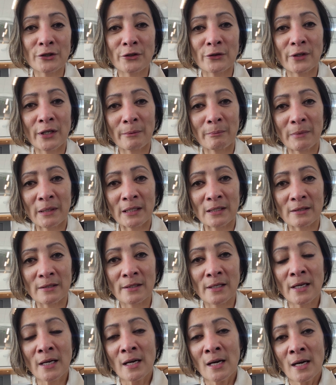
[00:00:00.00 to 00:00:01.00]
So that
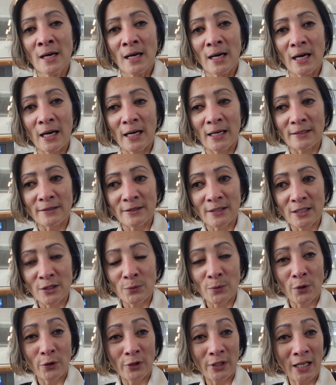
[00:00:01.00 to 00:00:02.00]
means
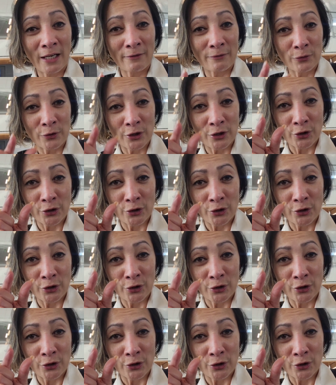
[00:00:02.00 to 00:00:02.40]
since we only have